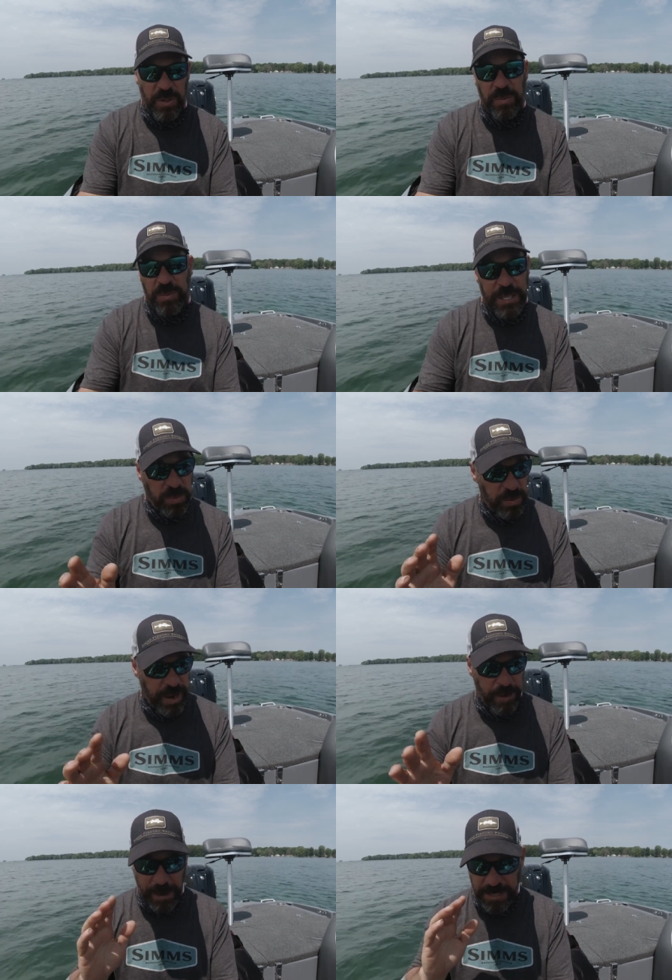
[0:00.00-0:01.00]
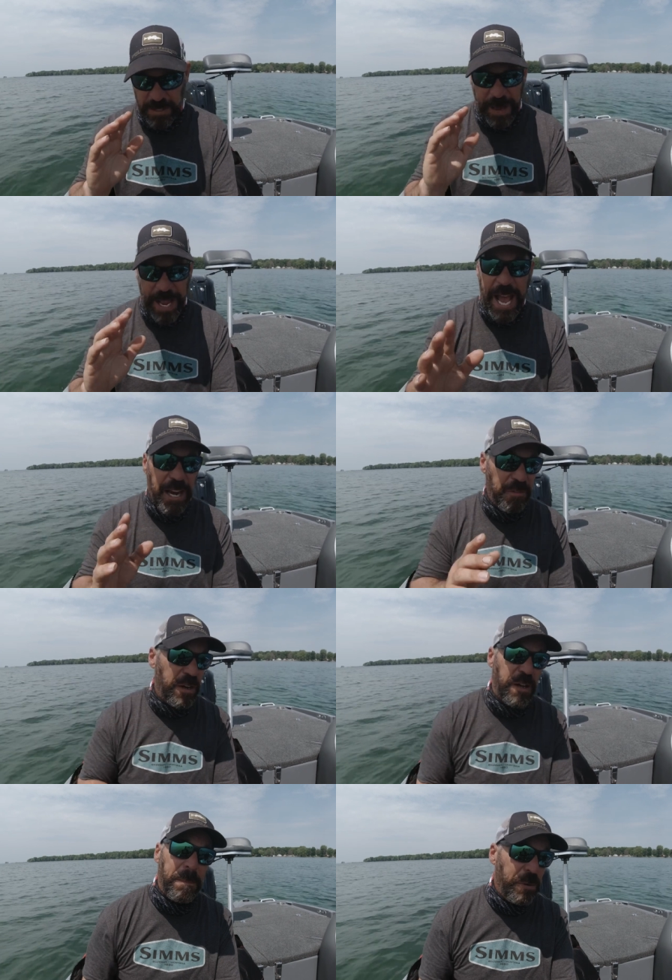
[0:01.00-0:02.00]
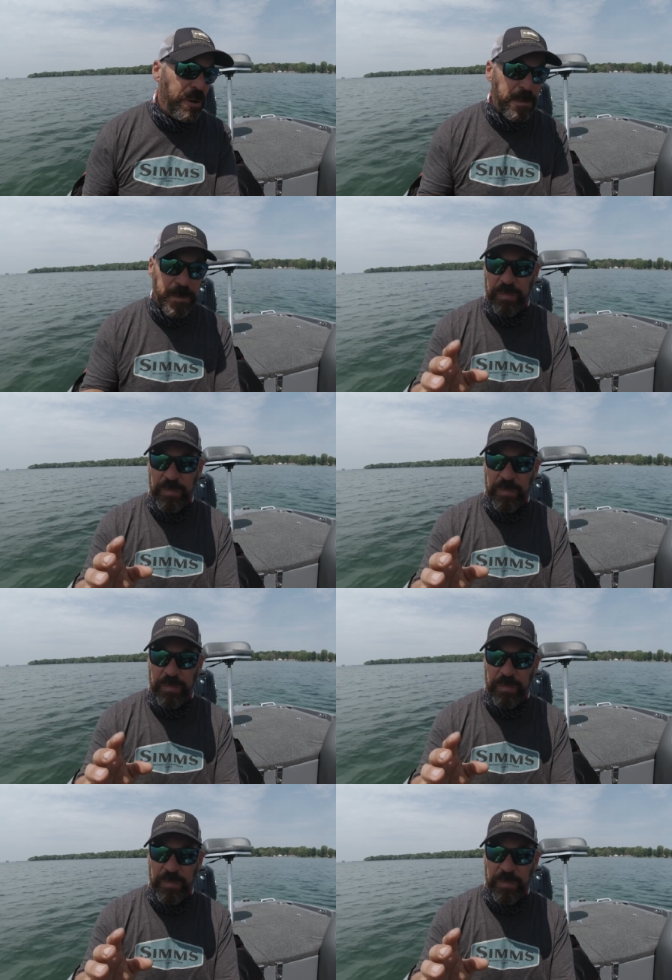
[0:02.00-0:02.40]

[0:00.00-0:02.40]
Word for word: So that's where I rest my hat. If I'm going to put,